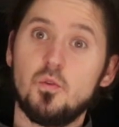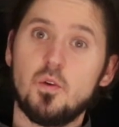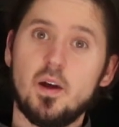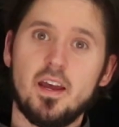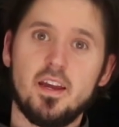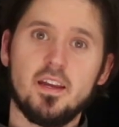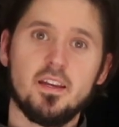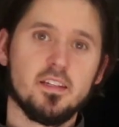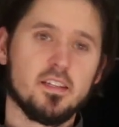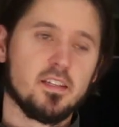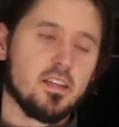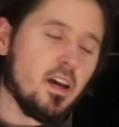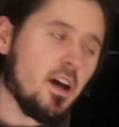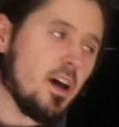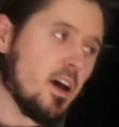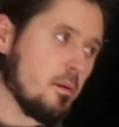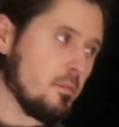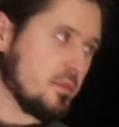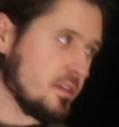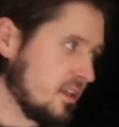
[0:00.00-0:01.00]
always.
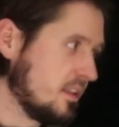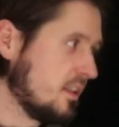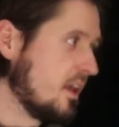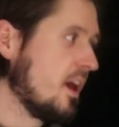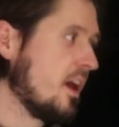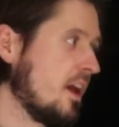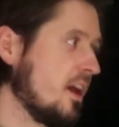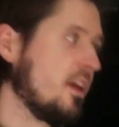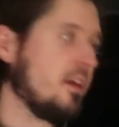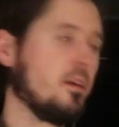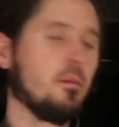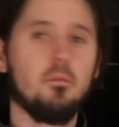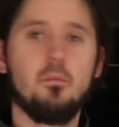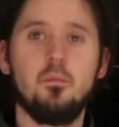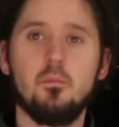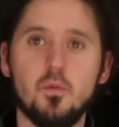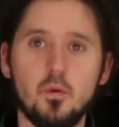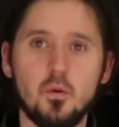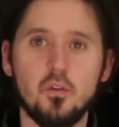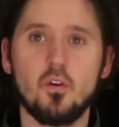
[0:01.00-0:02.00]
Today
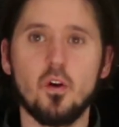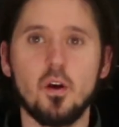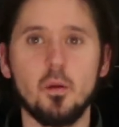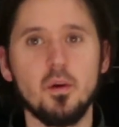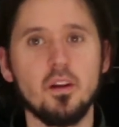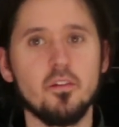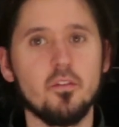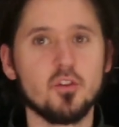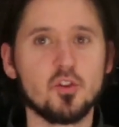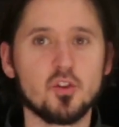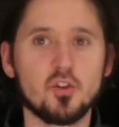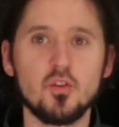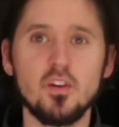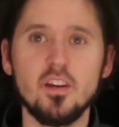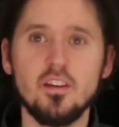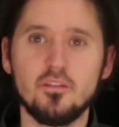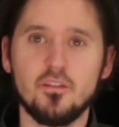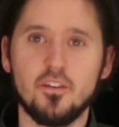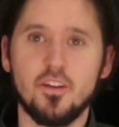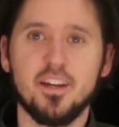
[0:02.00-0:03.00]
we've got a bit of a
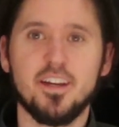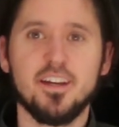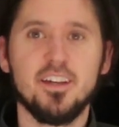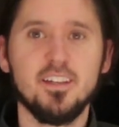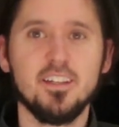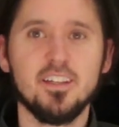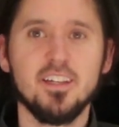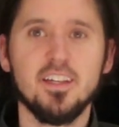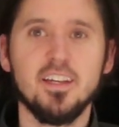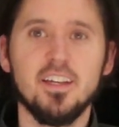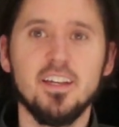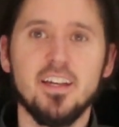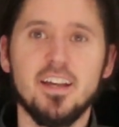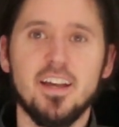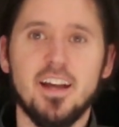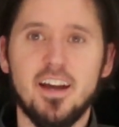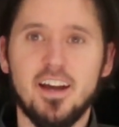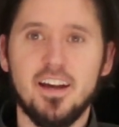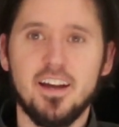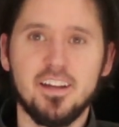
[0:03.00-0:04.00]
treat for you
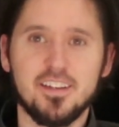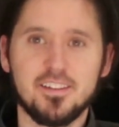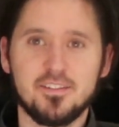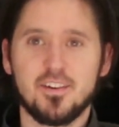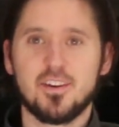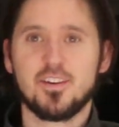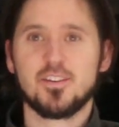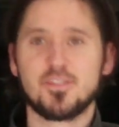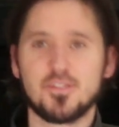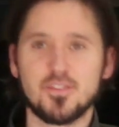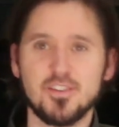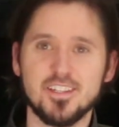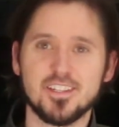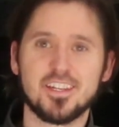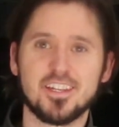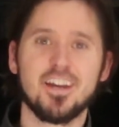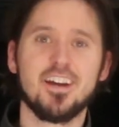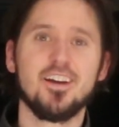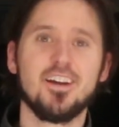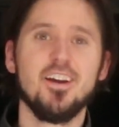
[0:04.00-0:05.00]
as far as
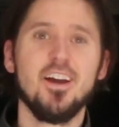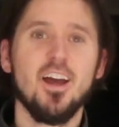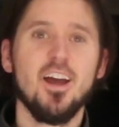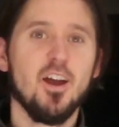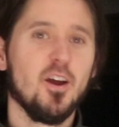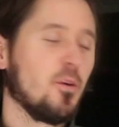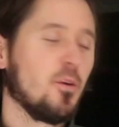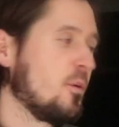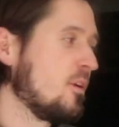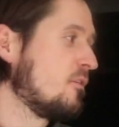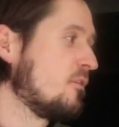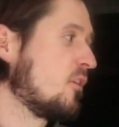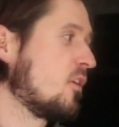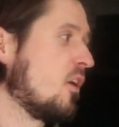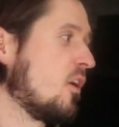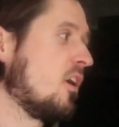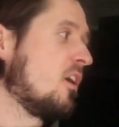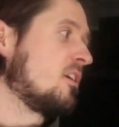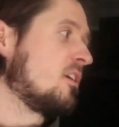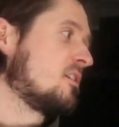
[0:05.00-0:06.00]
treats go. We've
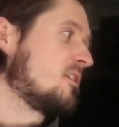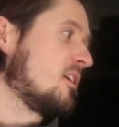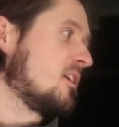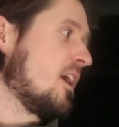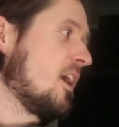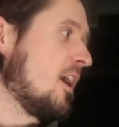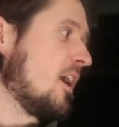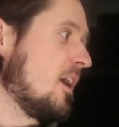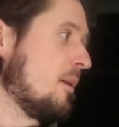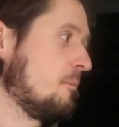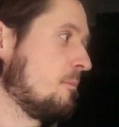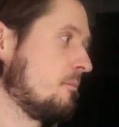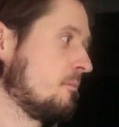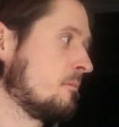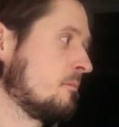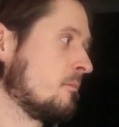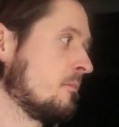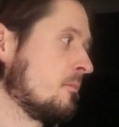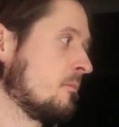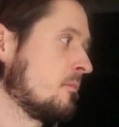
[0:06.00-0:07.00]
got
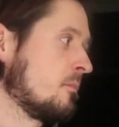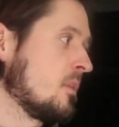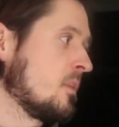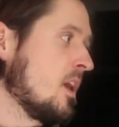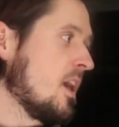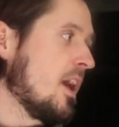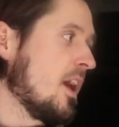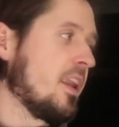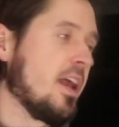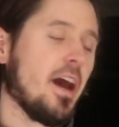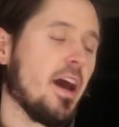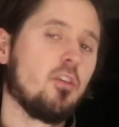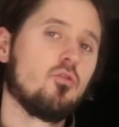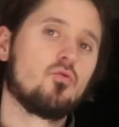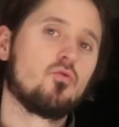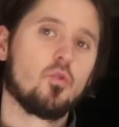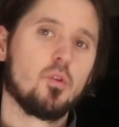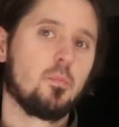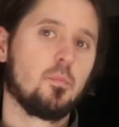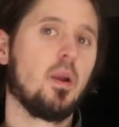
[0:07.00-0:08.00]
an
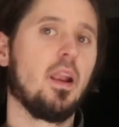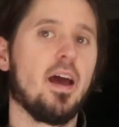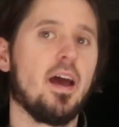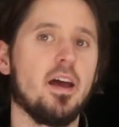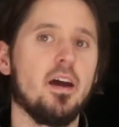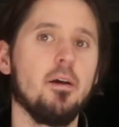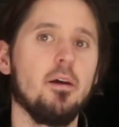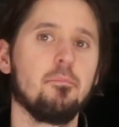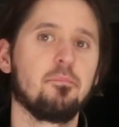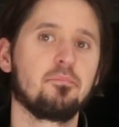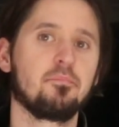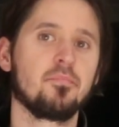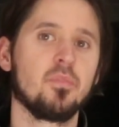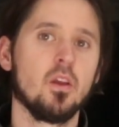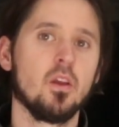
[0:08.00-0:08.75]
Android player